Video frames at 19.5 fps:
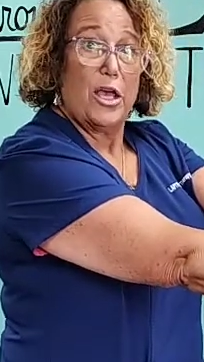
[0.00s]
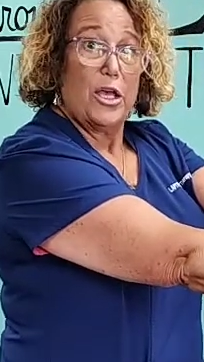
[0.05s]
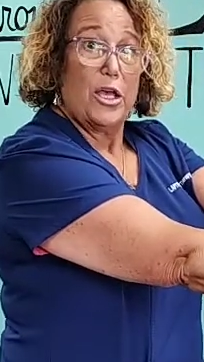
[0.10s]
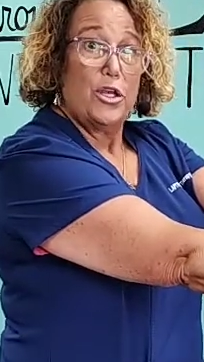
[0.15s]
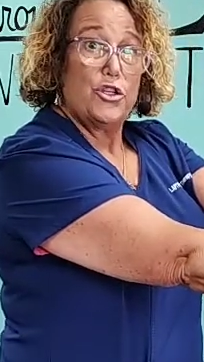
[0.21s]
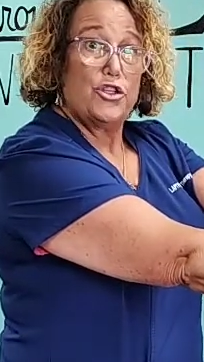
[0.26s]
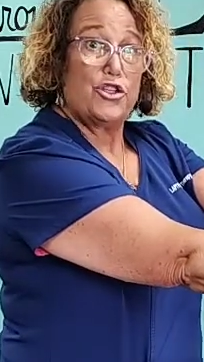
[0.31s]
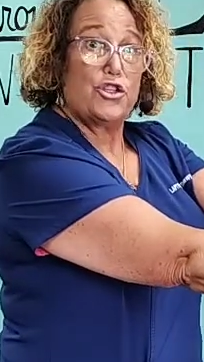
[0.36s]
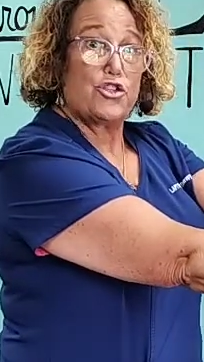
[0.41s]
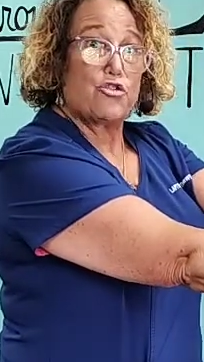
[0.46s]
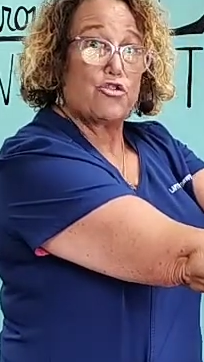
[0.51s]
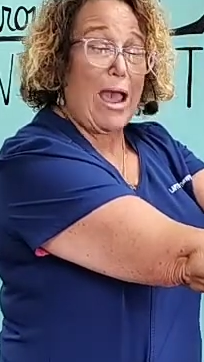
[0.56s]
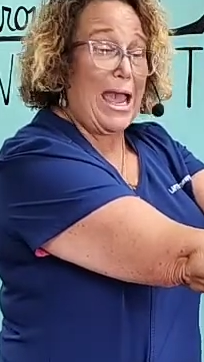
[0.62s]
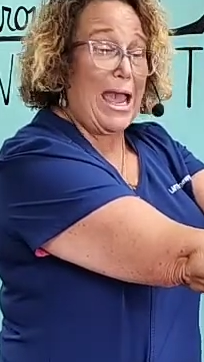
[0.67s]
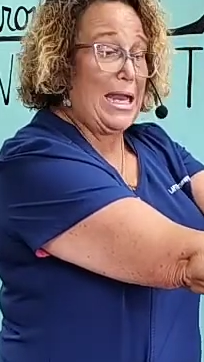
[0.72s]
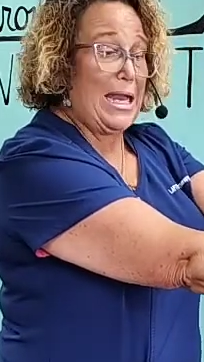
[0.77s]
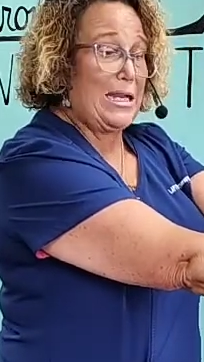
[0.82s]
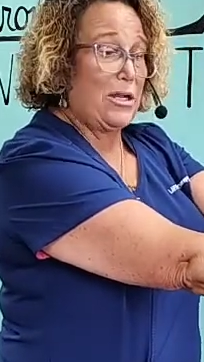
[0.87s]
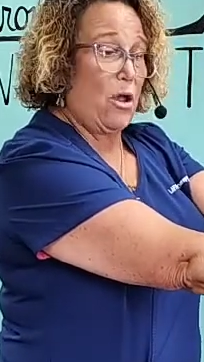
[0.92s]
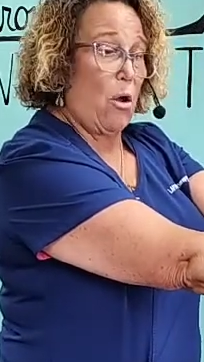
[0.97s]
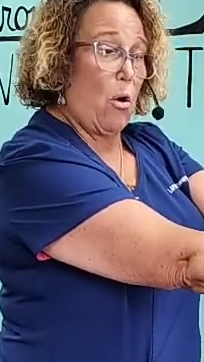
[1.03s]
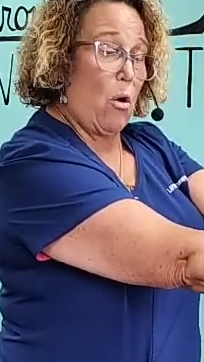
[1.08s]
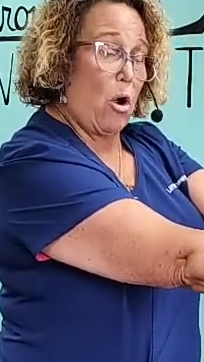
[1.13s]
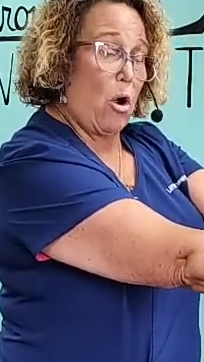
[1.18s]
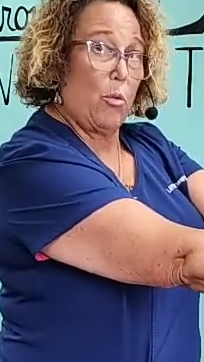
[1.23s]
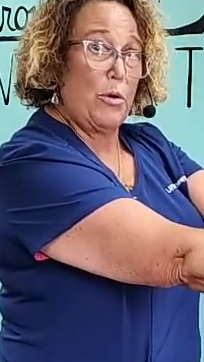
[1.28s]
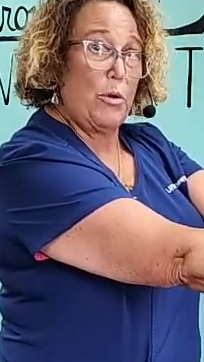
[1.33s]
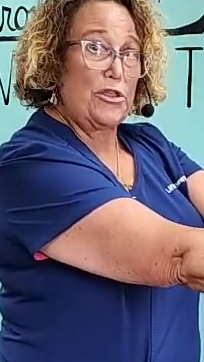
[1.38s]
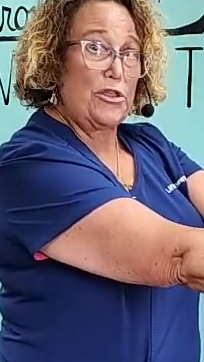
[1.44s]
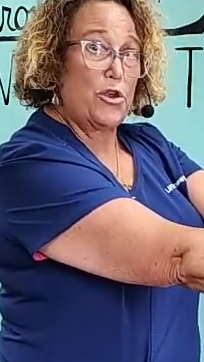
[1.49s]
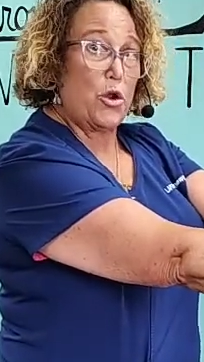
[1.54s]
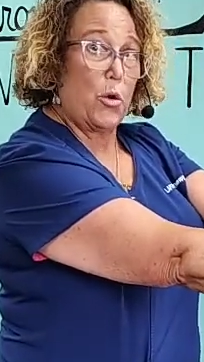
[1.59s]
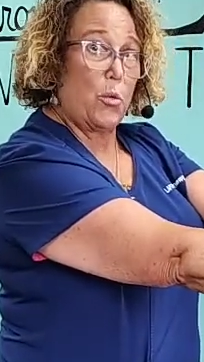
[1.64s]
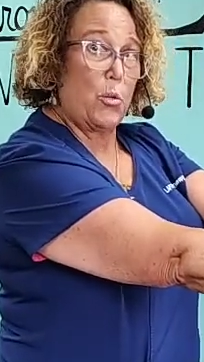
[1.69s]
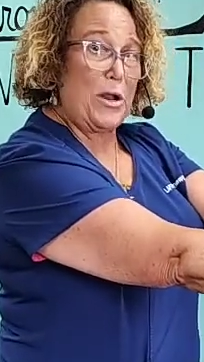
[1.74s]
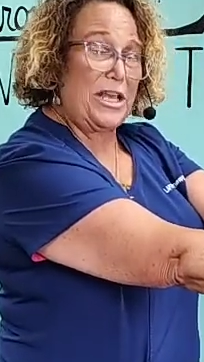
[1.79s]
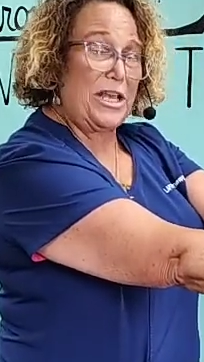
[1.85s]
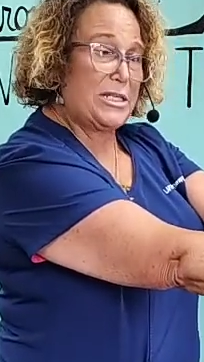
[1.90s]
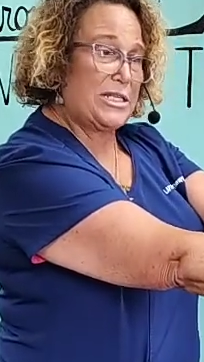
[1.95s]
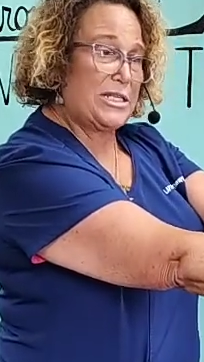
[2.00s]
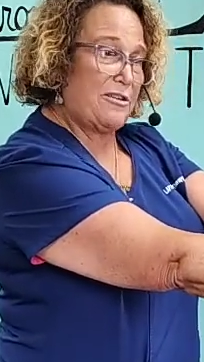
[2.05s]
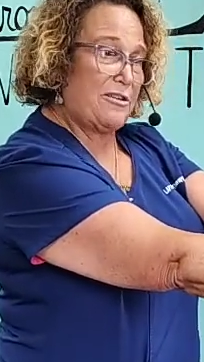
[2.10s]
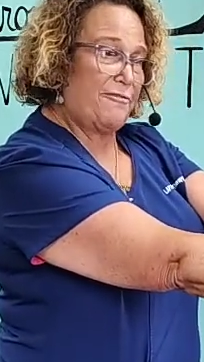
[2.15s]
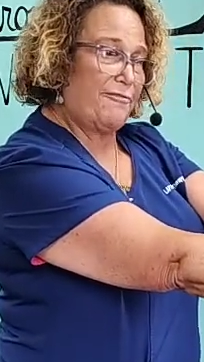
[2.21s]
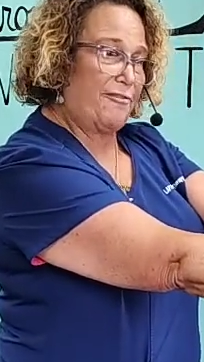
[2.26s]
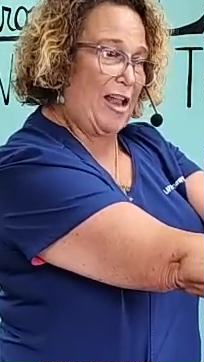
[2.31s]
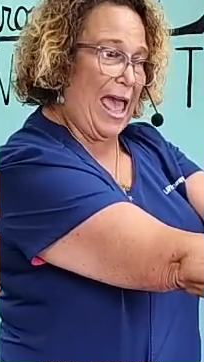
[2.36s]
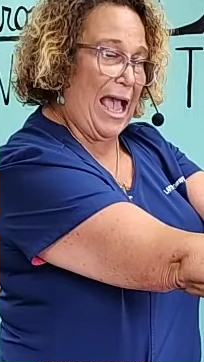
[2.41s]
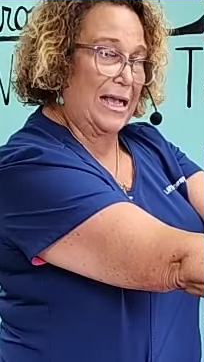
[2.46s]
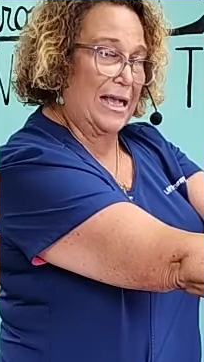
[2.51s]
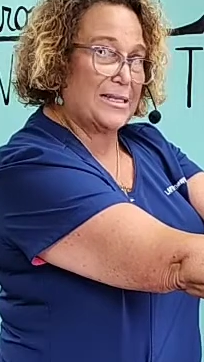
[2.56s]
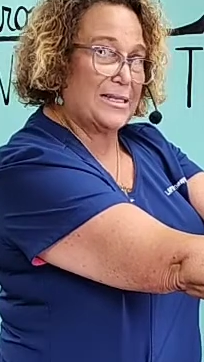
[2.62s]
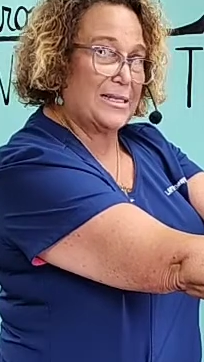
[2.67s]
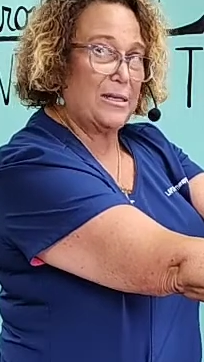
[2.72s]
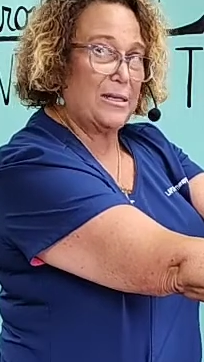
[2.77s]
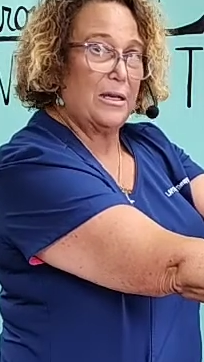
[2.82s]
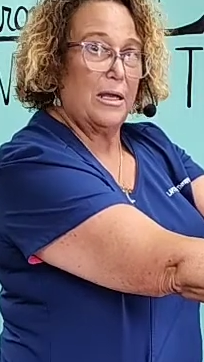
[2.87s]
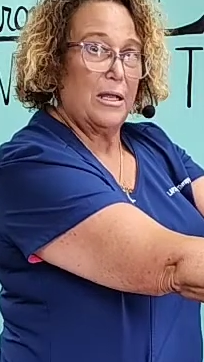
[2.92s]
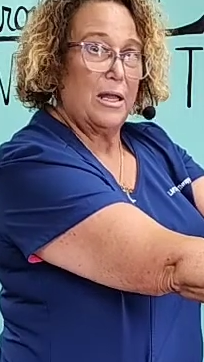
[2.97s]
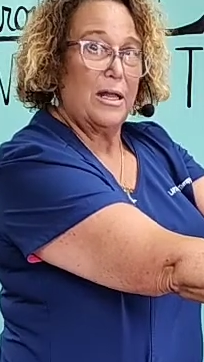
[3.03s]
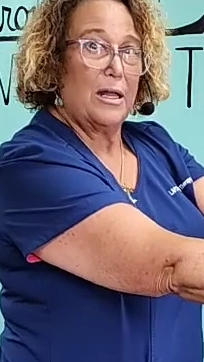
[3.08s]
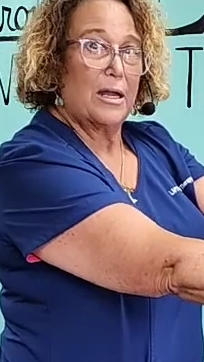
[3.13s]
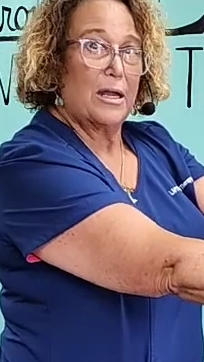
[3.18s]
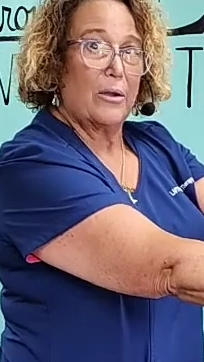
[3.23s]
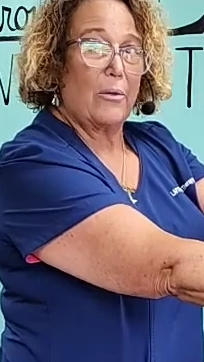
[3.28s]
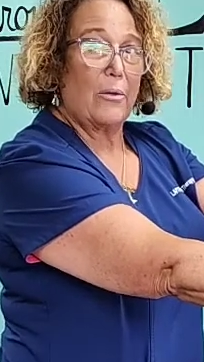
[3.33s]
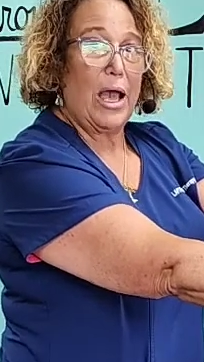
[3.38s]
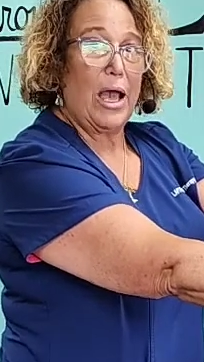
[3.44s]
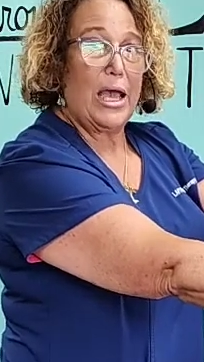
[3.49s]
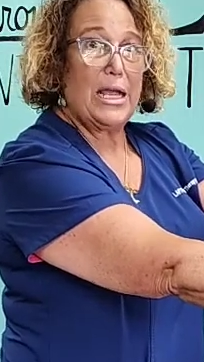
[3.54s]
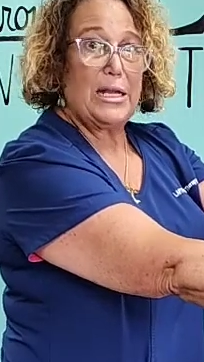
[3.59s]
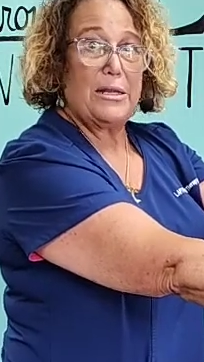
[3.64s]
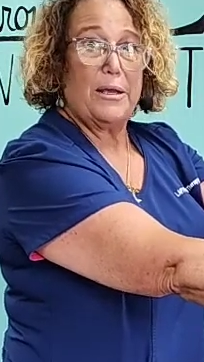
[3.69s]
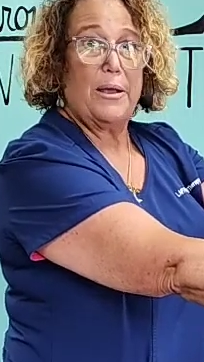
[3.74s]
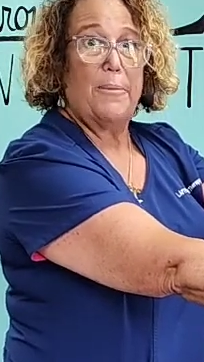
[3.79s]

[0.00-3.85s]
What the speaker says: straight or with your wrist flexed, right?